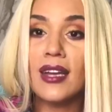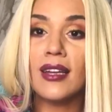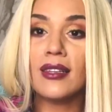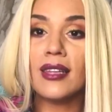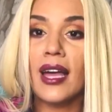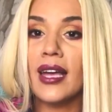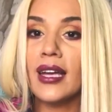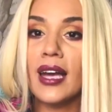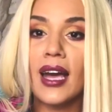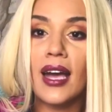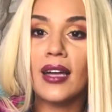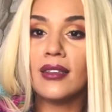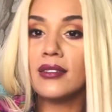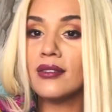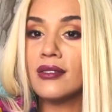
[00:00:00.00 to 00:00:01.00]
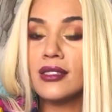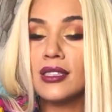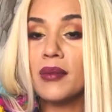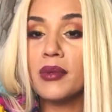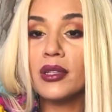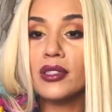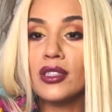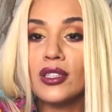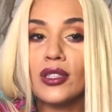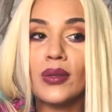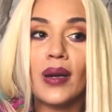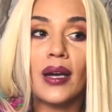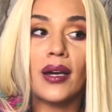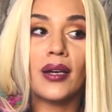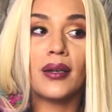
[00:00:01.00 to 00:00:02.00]
Like similar to
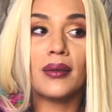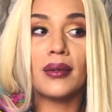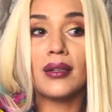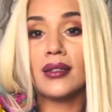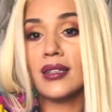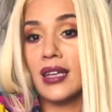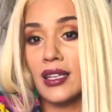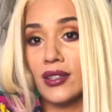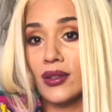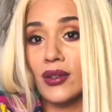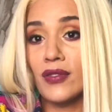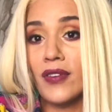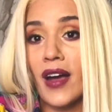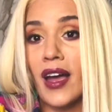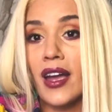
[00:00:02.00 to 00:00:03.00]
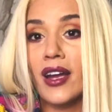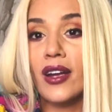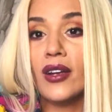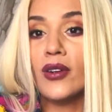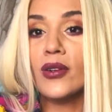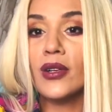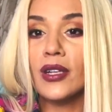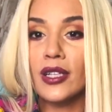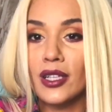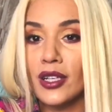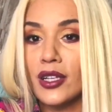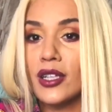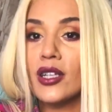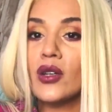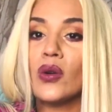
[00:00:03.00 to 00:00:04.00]
a Kindle Fire or a
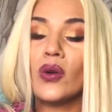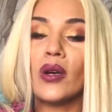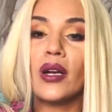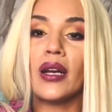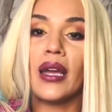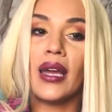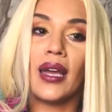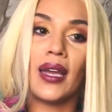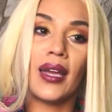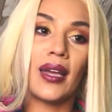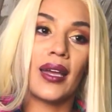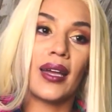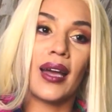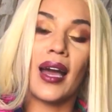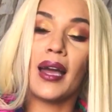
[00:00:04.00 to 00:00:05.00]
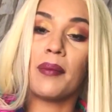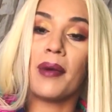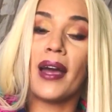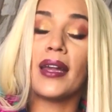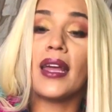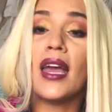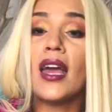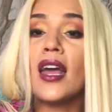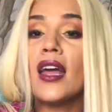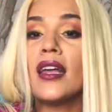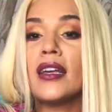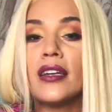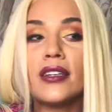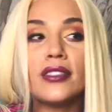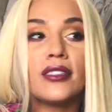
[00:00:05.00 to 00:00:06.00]
Nook or a iPad.
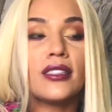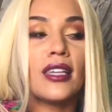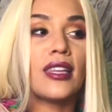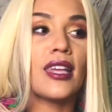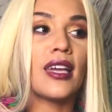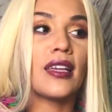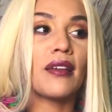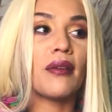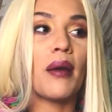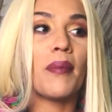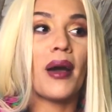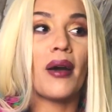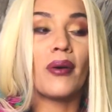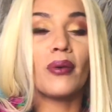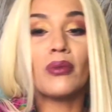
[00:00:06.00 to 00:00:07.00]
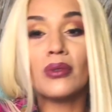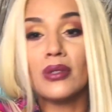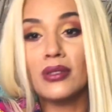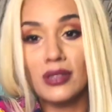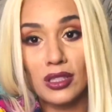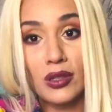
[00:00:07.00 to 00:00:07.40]
Here's the thing about the